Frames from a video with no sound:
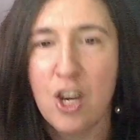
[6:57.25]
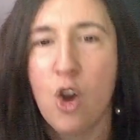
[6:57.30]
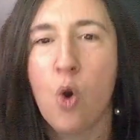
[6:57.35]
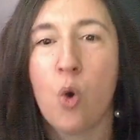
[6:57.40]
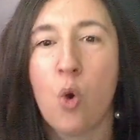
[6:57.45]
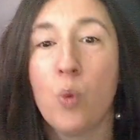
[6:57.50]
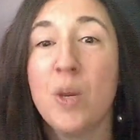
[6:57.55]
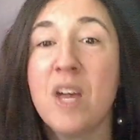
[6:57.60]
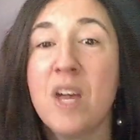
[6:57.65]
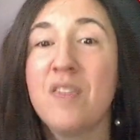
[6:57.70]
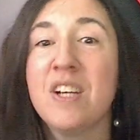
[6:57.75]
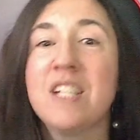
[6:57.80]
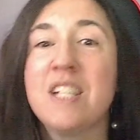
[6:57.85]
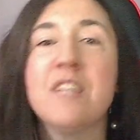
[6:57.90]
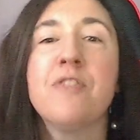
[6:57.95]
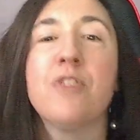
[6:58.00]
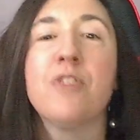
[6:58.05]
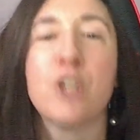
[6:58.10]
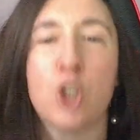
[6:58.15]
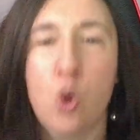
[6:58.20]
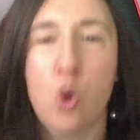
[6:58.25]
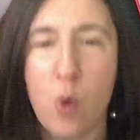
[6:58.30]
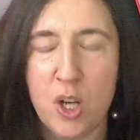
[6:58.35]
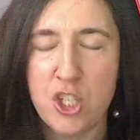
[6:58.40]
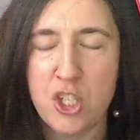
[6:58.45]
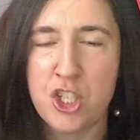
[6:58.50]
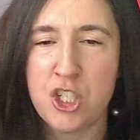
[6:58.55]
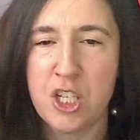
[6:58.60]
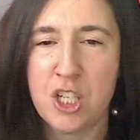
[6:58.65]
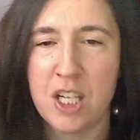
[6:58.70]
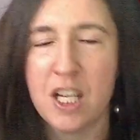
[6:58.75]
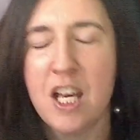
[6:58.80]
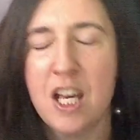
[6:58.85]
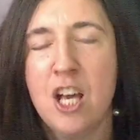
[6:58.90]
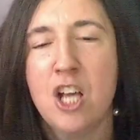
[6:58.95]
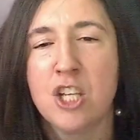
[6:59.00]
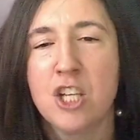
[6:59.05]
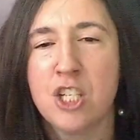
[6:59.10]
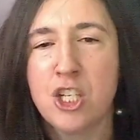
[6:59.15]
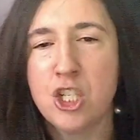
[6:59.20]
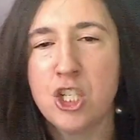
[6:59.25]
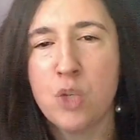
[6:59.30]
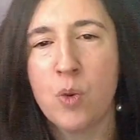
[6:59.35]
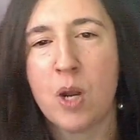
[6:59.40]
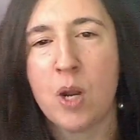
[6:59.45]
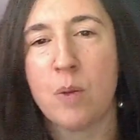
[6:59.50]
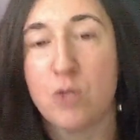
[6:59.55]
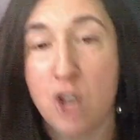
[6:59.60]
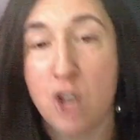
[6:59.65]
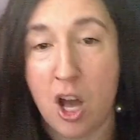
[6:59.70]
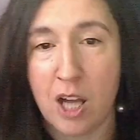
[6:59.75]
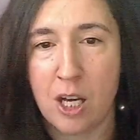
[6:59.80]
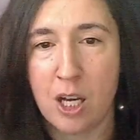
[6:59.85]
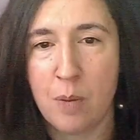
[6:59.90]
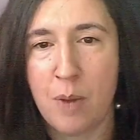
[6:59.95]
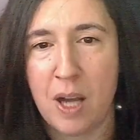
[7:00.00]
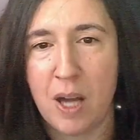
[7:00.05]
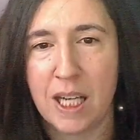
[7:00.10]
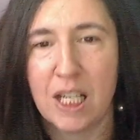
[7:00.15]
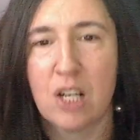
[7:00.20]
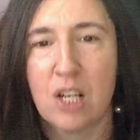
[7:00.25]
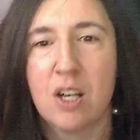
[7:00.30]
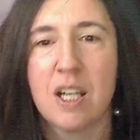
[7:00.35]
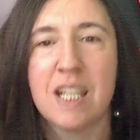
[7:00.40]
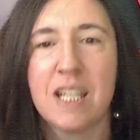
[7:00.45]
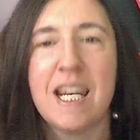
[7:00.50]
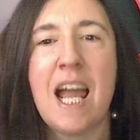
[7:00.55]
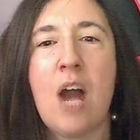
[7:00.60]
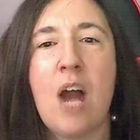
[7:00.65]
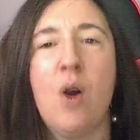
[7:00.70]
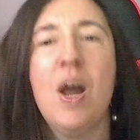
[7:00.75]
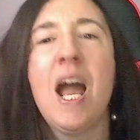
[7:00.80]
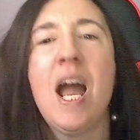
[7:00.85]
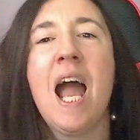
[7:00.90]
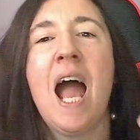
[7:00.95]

Or we have a different question. So this is what I'm talking about here. Now,